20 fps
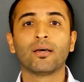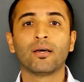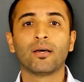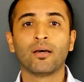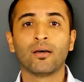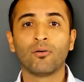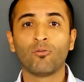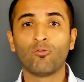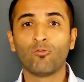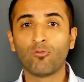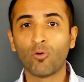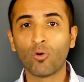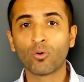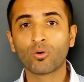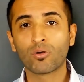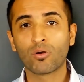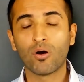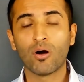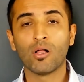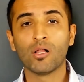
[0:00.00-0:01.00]

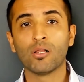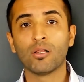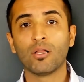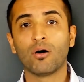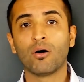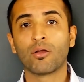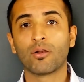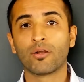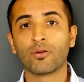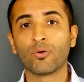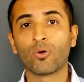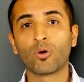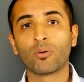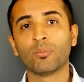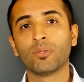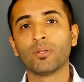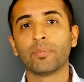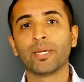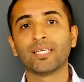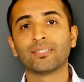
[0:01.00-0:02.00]
phone call on a
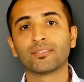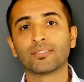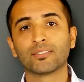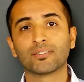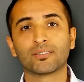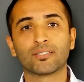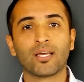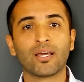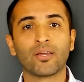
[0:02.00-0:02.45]
normal basis.